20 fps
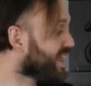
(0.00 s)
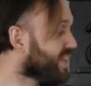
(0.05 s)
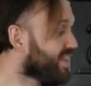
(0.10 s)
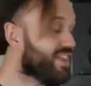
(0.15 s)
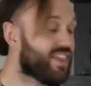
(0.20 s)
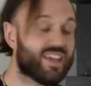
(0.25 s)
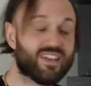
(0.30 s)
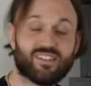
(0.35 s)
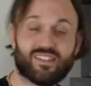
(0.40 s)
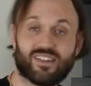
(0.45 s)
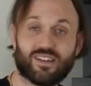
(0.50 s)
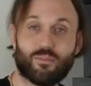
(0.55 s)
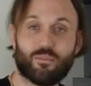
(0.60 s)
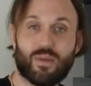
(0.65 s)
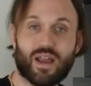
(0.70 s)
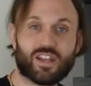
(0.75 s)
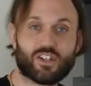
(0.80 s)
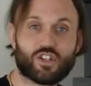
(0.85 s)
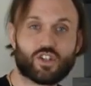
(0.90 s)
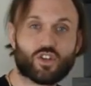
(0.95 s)
this
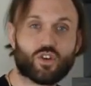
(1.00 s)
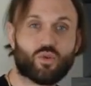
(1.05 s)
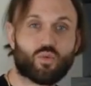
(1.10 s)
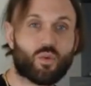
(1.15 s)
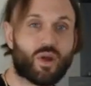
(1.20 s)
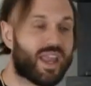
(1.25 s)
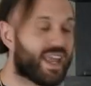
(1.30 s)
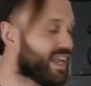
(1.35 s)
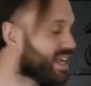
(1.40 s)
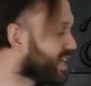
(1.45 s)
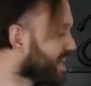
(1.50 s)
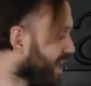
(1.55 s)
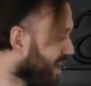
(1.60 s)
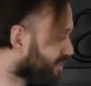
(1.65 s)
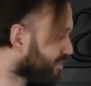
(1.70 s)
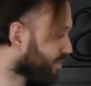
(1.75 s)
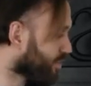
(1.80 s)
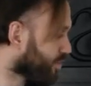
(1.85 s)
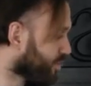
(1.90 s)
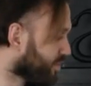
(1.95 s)
dimensional weight
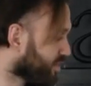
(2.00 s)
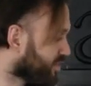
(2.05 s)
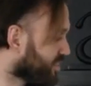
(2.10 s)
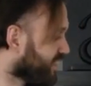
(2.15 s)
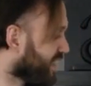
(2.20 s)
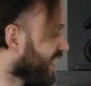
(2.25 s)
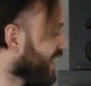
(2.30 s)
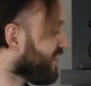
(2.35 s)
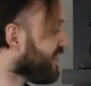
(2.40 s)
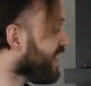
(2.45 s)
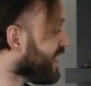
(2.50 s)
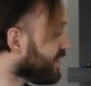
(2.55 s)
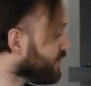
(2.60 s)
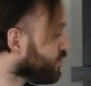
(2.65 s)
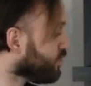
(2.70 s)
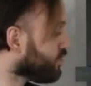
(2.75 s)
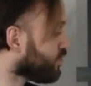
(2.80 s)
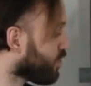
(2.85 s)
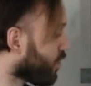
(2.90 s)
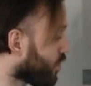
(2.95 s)
governs, and then
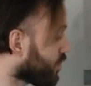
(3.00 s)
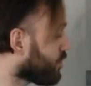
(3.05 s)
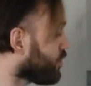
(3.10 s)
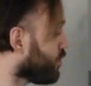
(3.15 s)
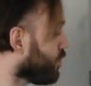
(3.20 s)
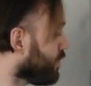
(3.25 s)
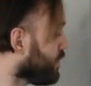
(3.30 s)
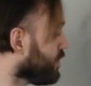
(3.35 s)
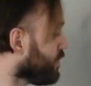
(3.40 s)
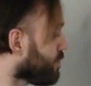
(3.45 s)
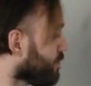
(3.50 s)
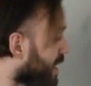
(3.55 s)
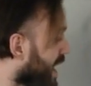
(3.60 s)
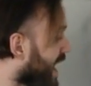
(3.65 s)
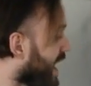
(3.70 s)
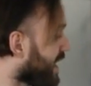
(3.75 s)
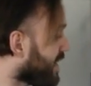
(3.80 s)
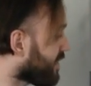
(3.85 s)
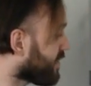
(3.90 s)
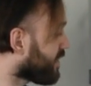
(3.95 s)
you start doing your
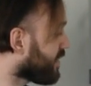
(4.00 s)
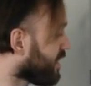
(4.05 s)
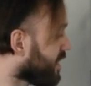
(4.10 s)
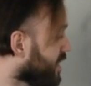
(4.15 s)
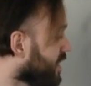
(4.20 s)
math.